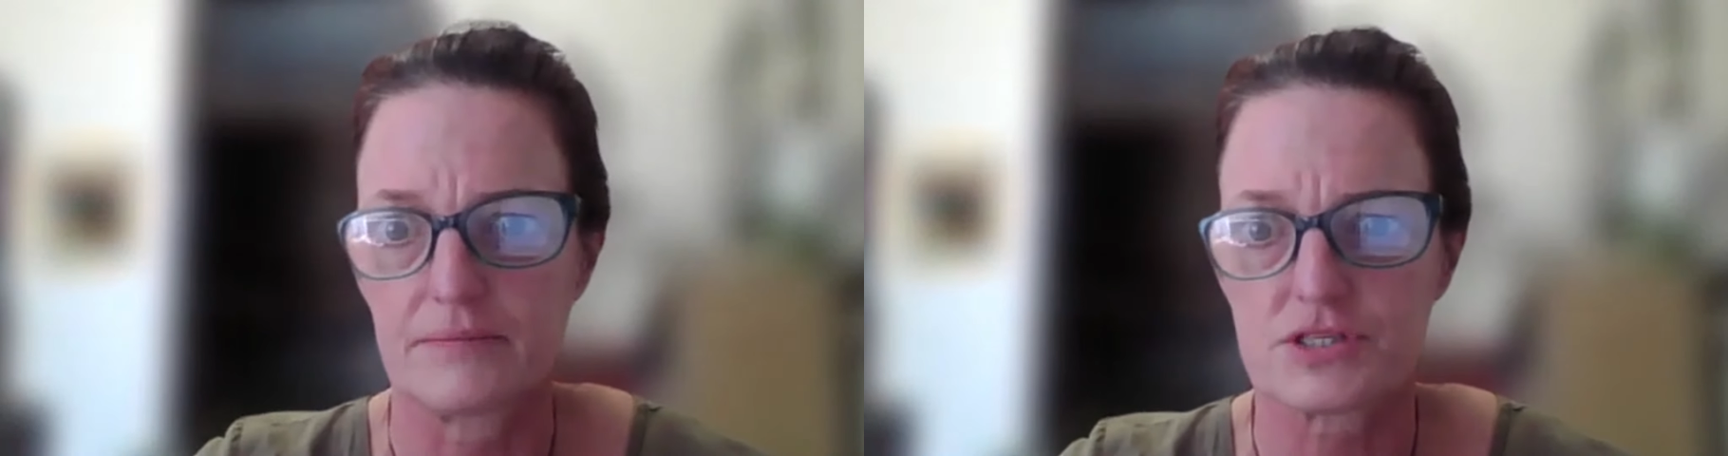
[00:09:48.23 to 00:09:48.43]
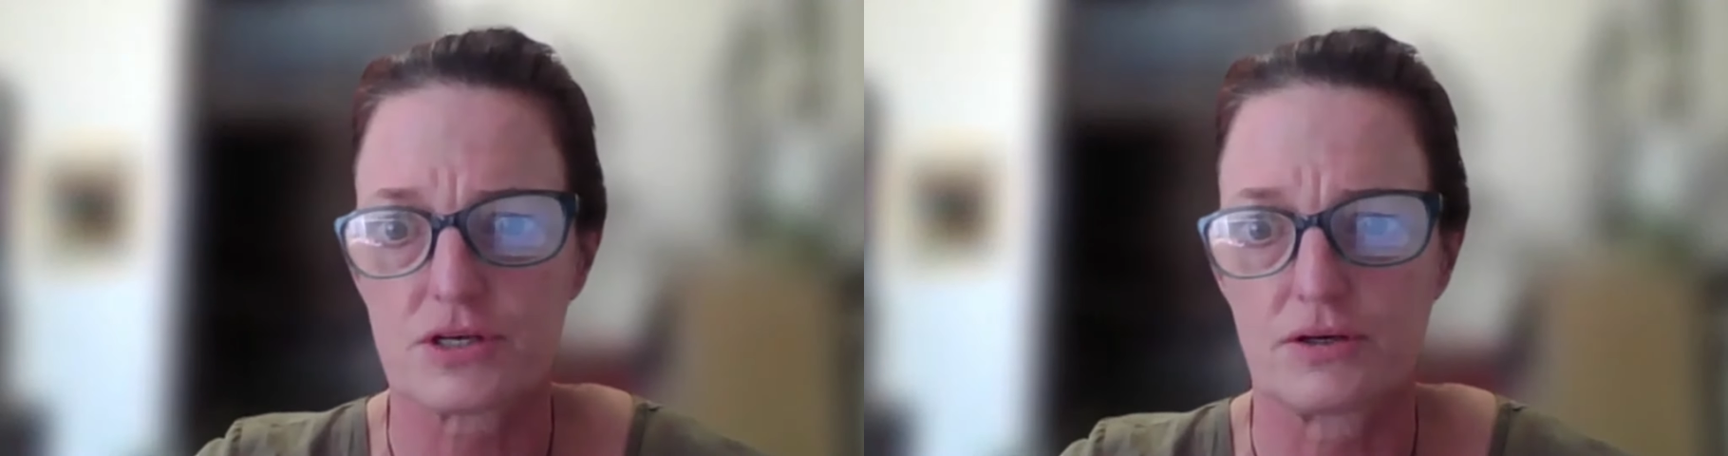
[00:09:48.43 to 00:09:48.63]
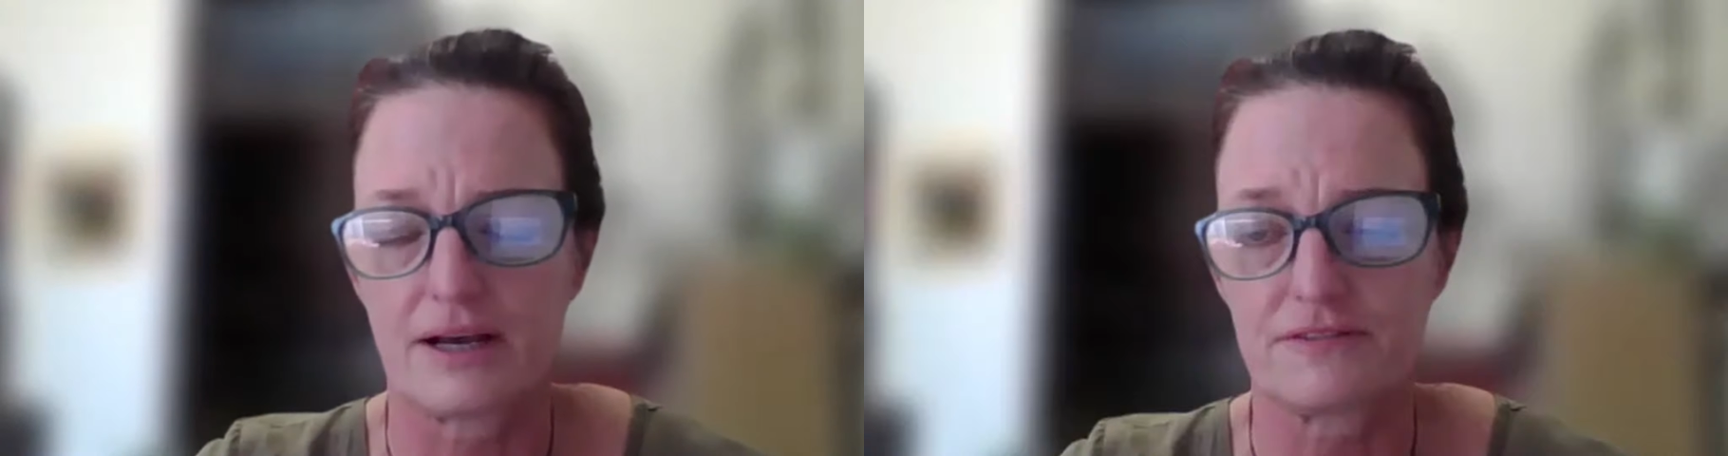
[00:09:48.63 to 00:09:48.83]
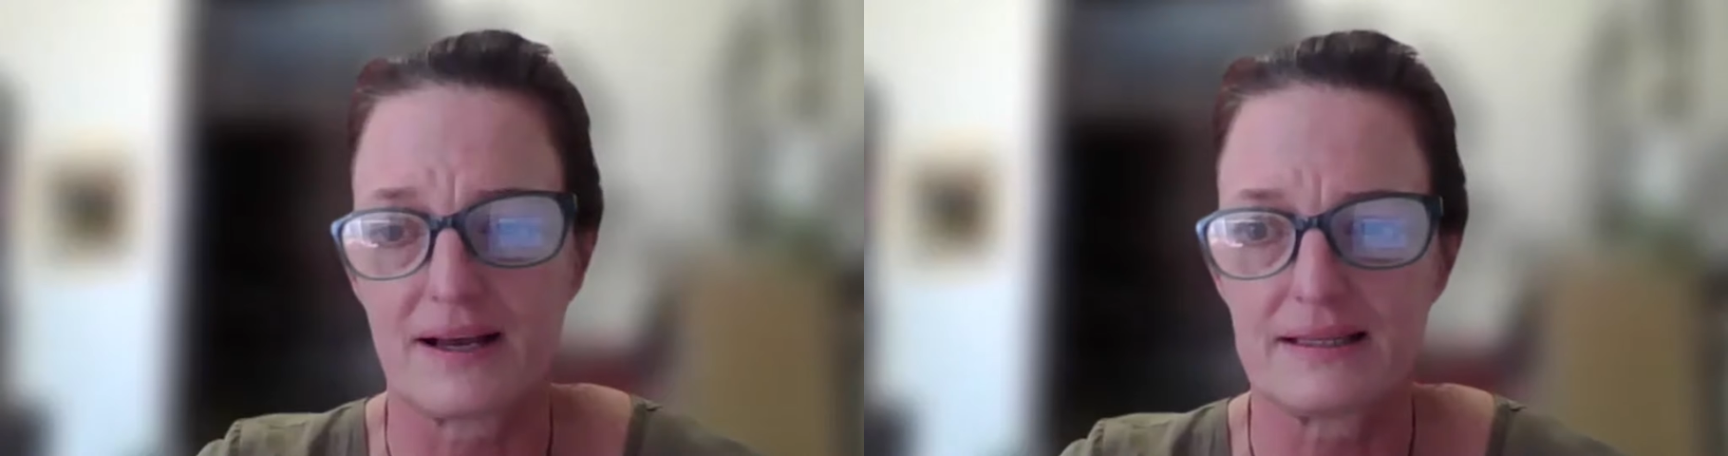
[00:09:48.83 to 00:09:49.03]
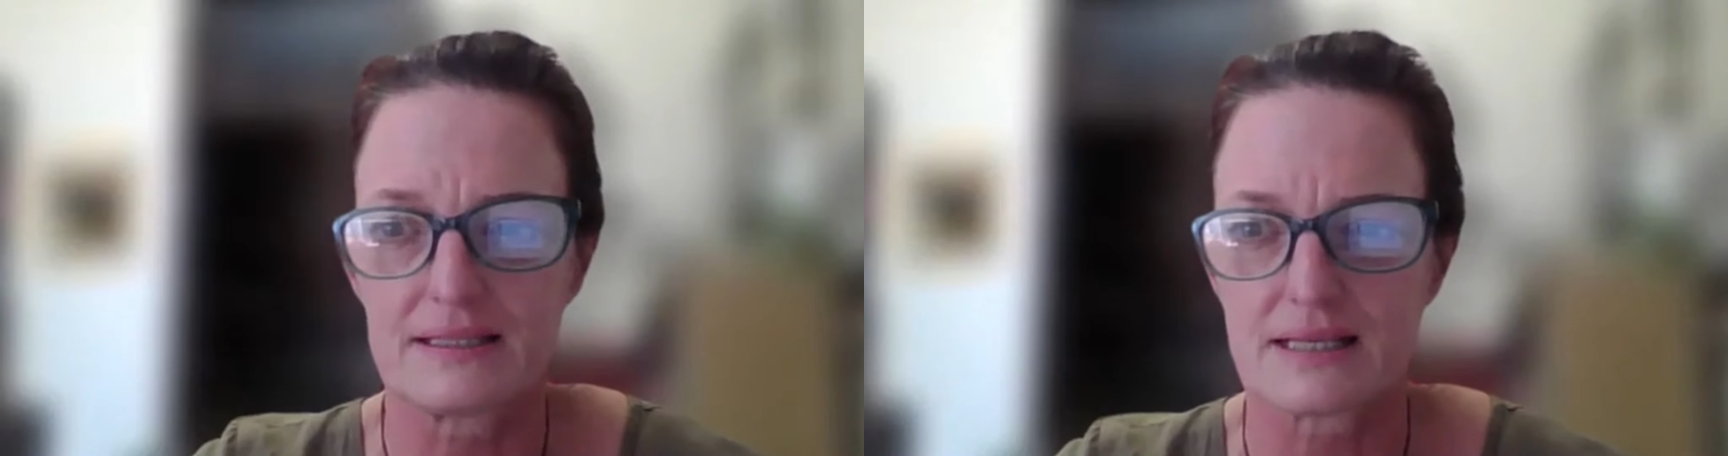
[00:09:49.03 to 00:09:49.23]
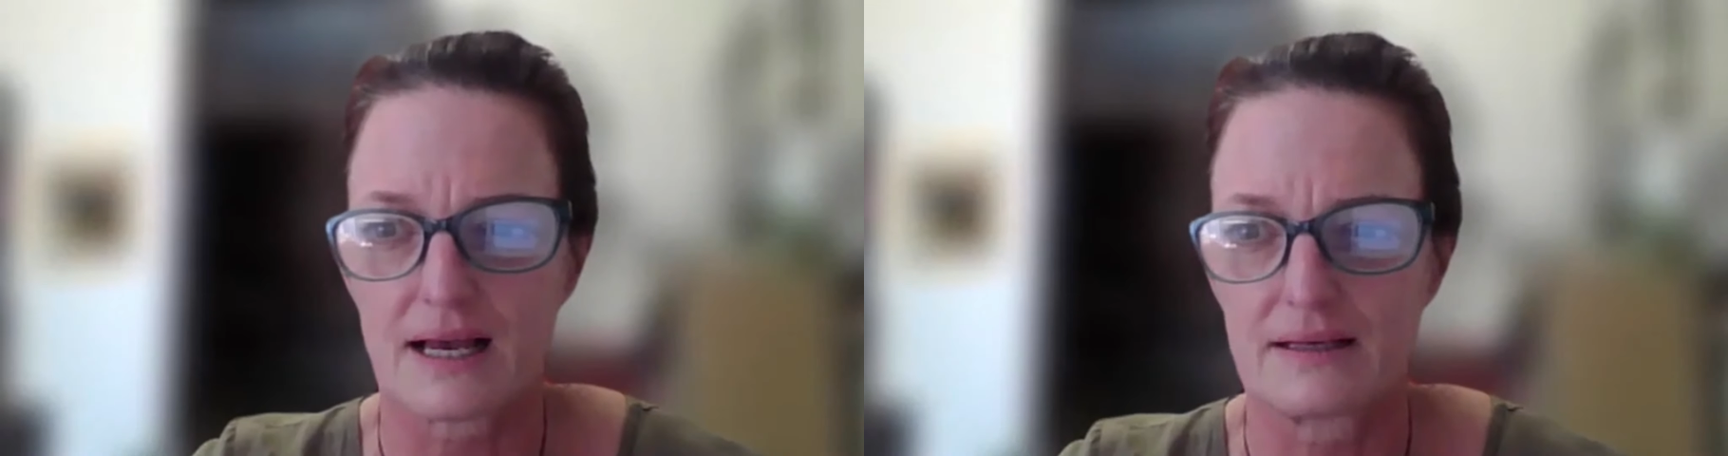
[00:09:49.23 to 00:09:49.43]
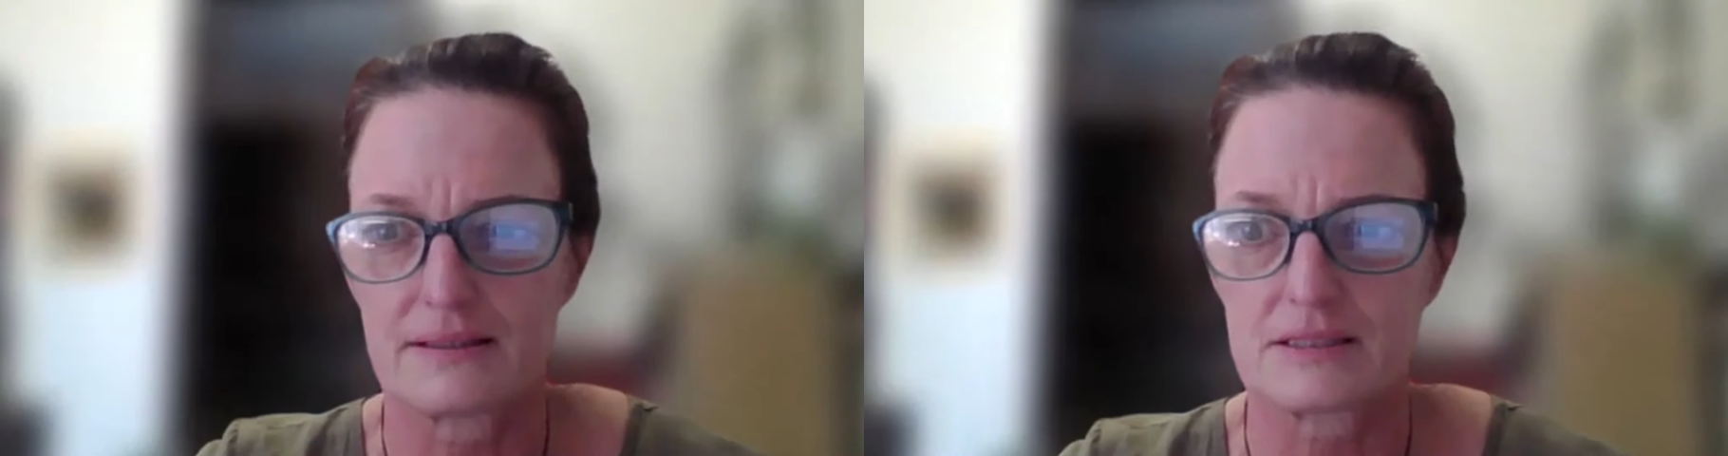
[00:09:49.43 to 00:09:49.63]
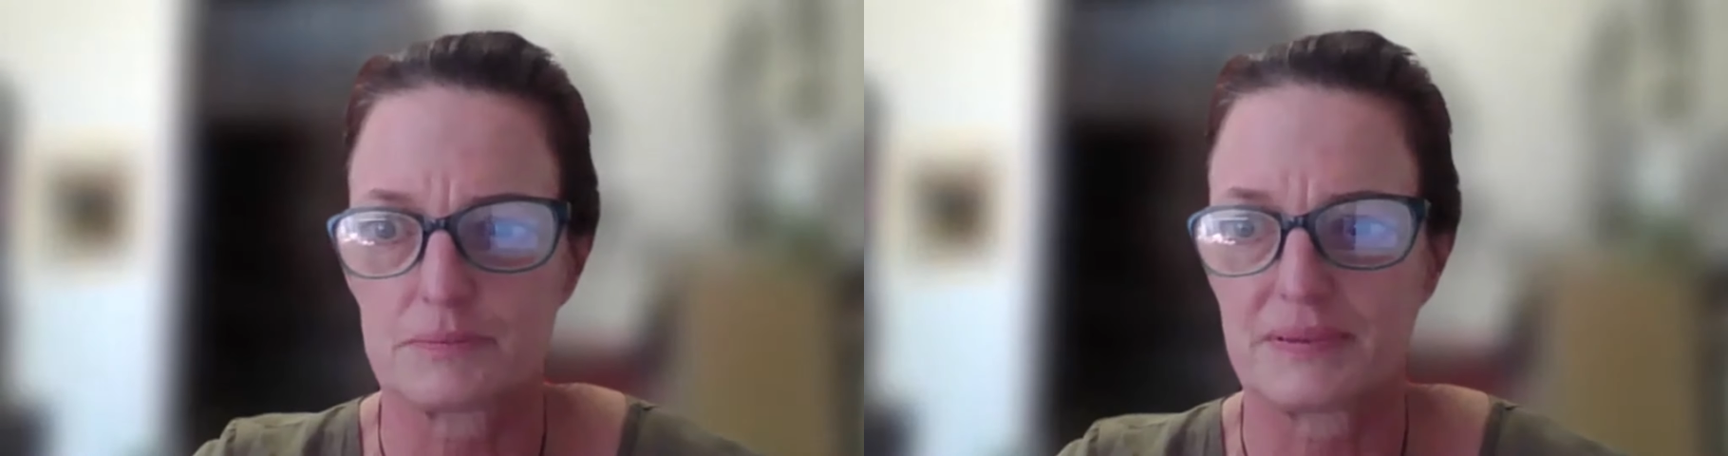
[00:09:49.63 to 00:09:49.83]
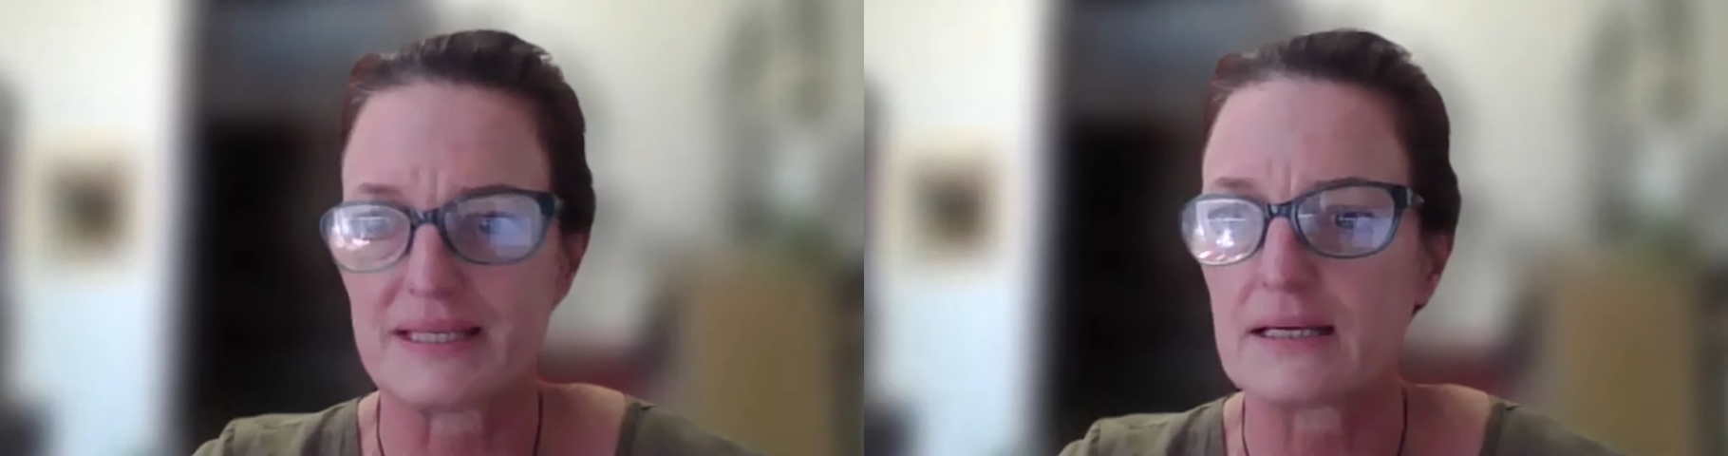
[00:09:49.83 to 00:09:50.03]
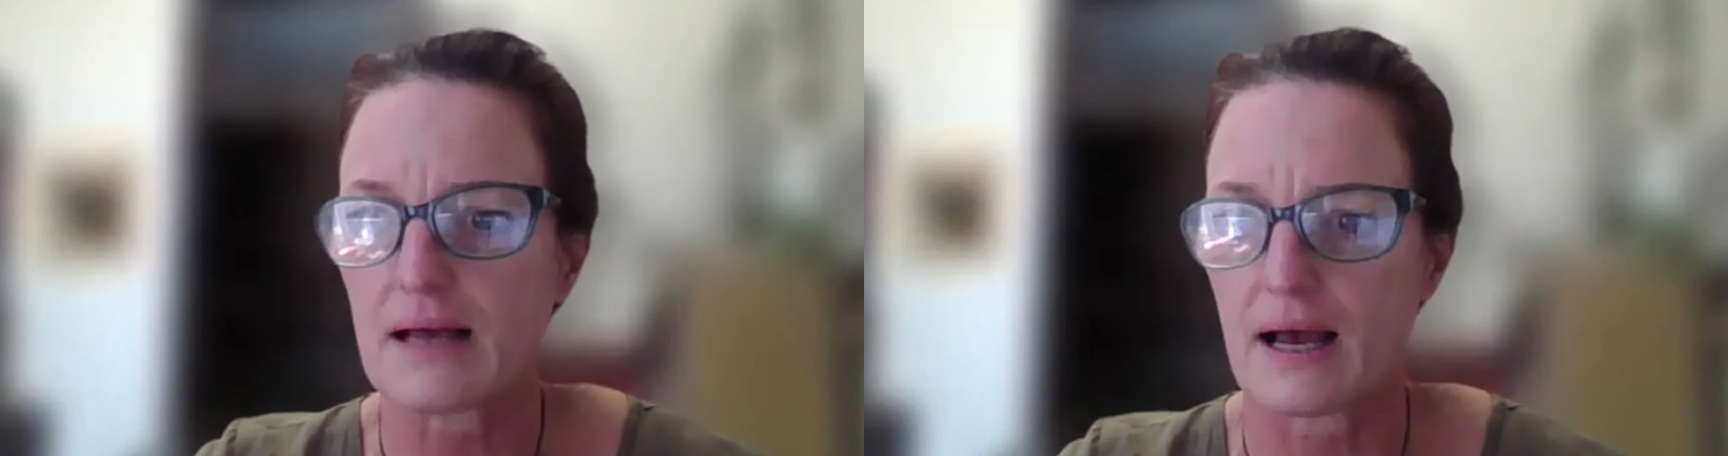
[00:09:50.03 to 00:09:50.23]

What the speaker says: So I find this being